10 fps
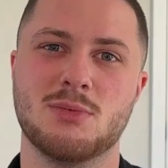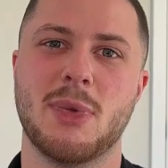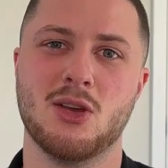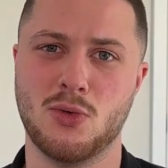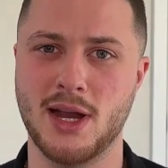
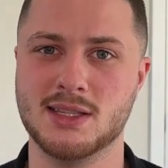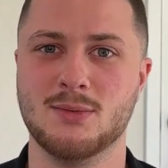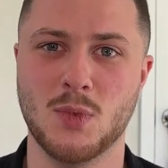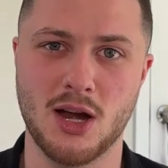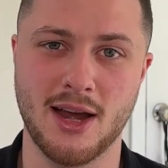might
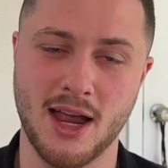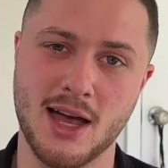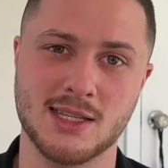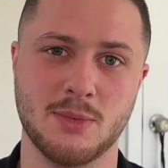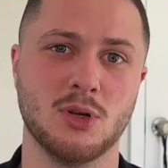ransomware a
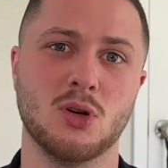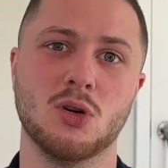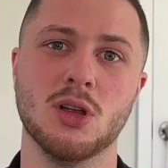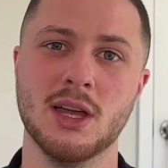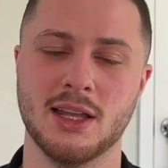
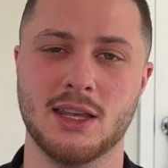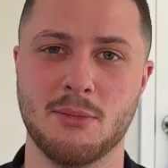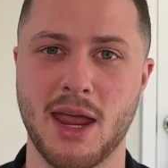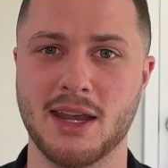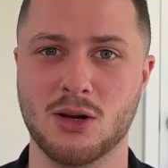hospital
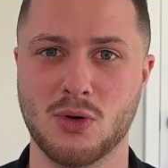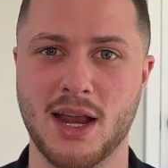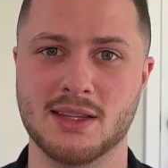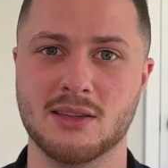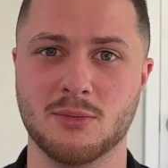demanding
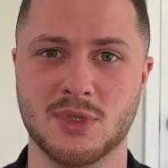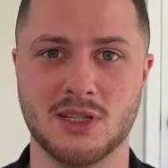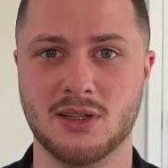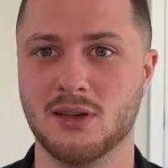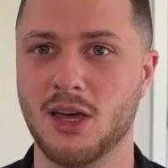ransom
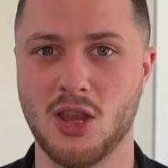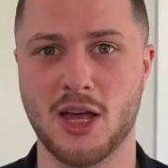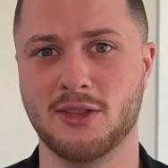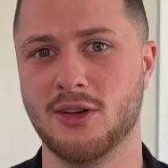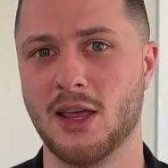to unlock
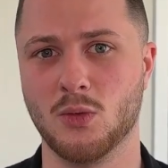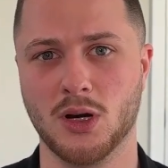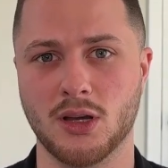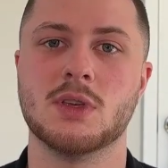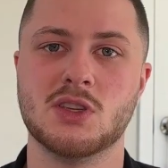their
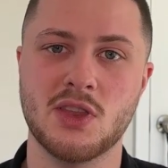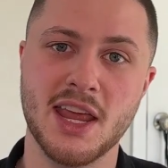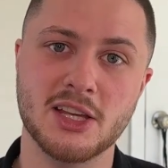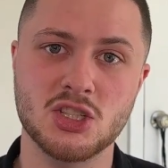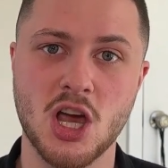network. So the
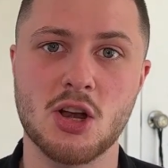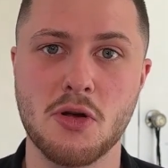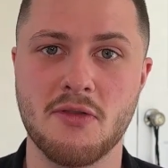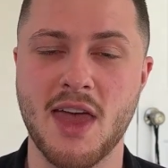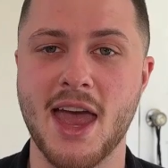next genre
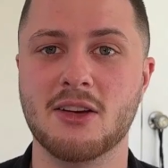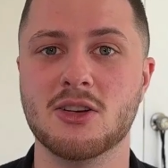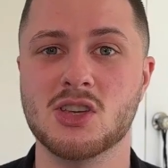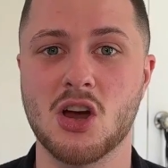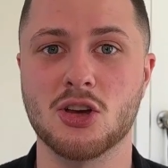of
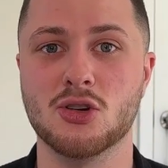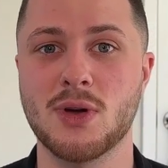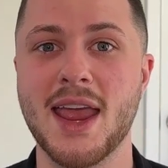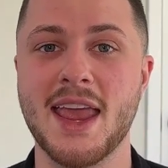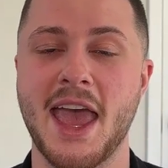hackers are
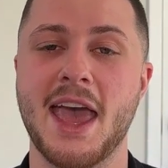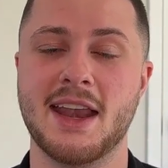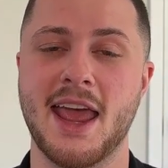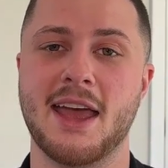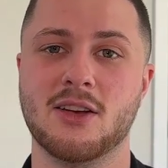gray hat
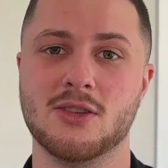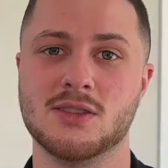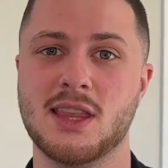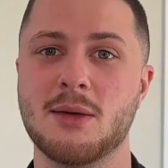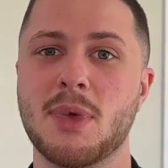hackers.
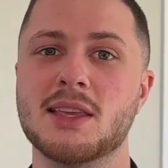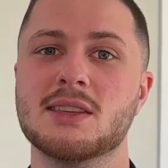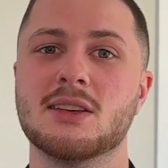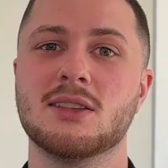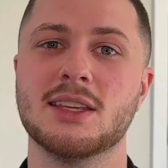They
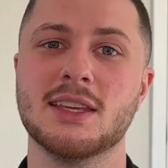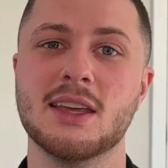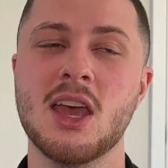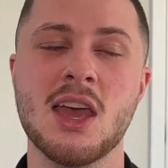basically